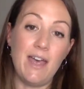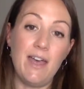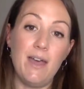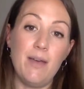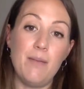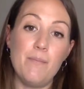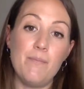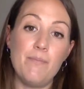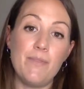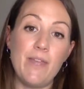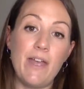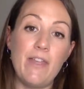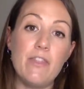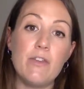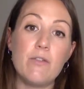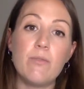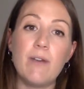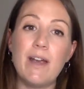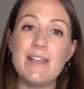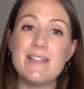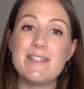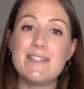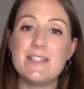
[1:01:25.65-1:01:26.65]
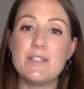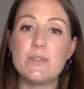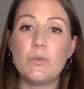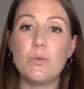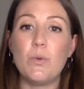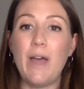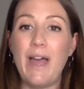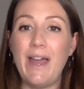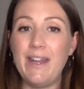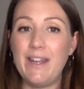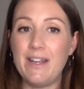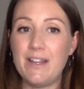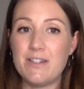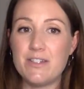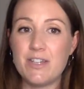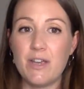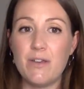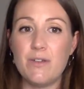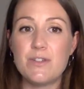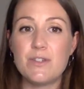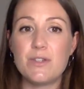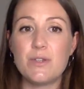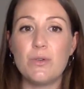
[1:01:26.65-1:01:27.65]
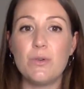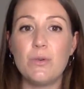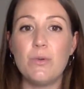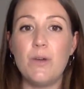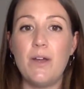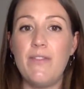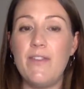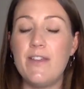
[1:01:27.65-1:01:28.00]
Um, and the rest is all anecdotal,